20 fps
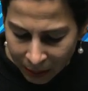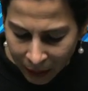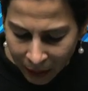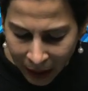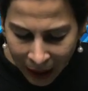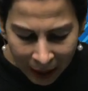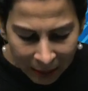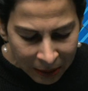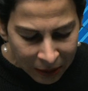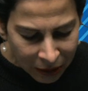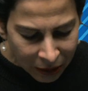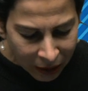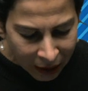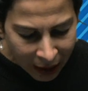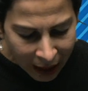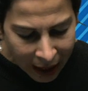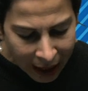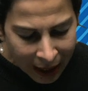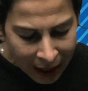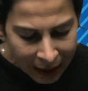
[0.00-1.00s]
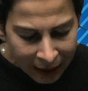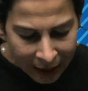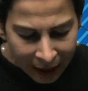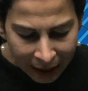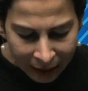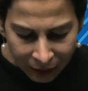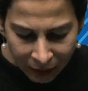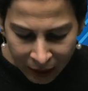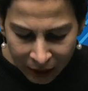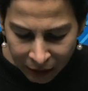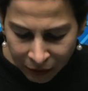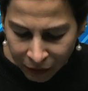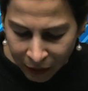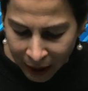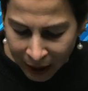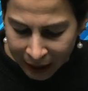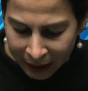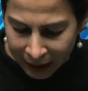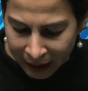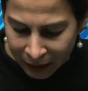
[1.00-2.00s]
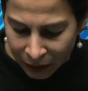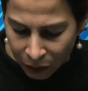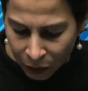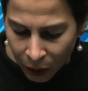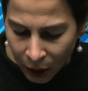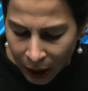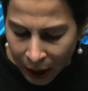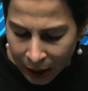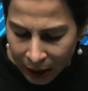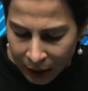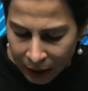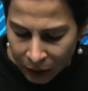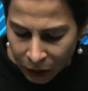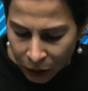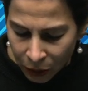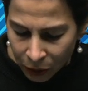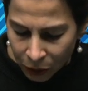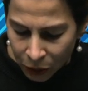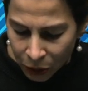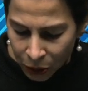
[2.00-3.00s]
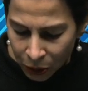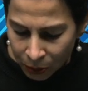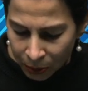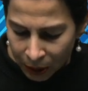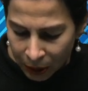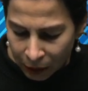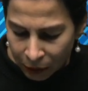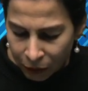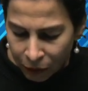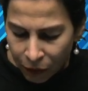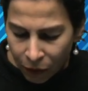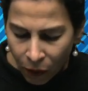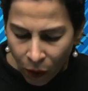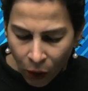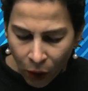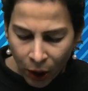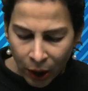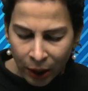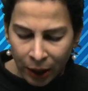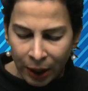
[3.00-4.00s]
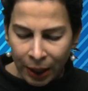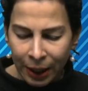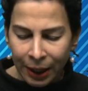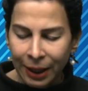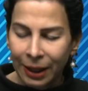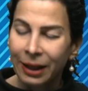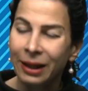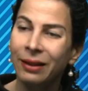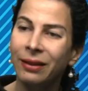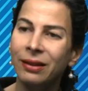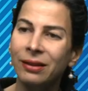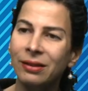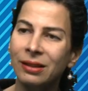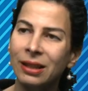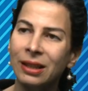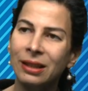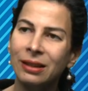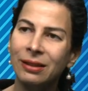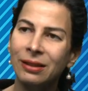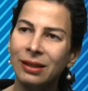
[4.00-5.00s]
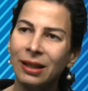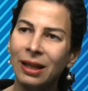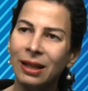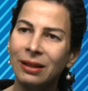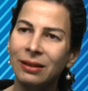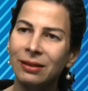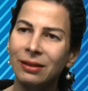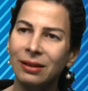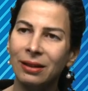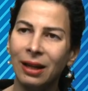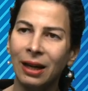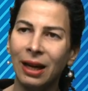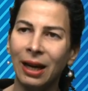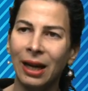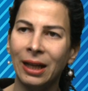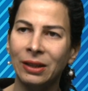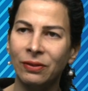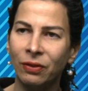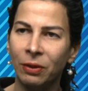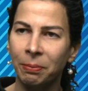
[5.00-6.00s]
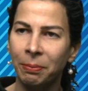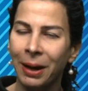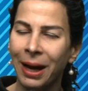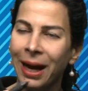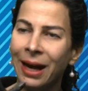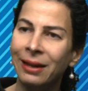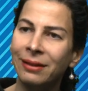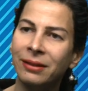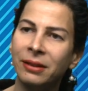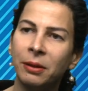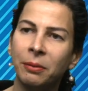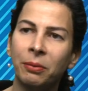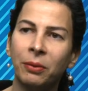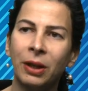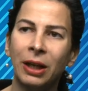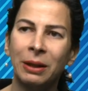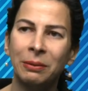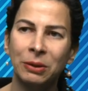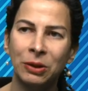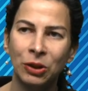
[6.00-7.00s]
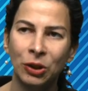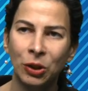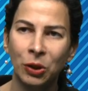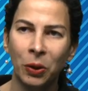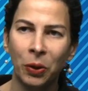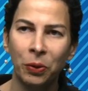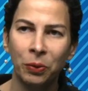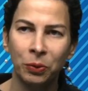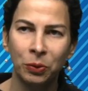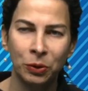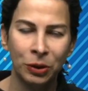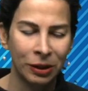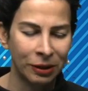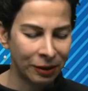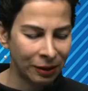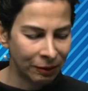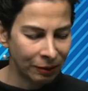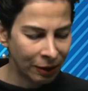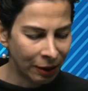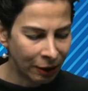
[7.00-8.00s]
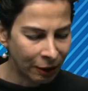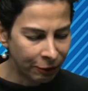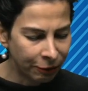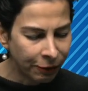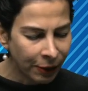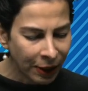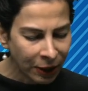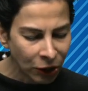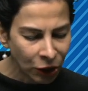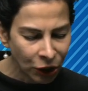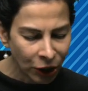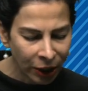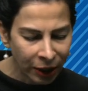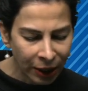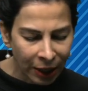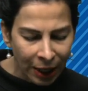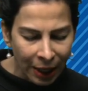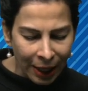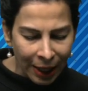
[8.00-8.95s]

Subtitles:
parameter n that we defined as 1 is going to be 4 in this instance as we pass the parameter through this function.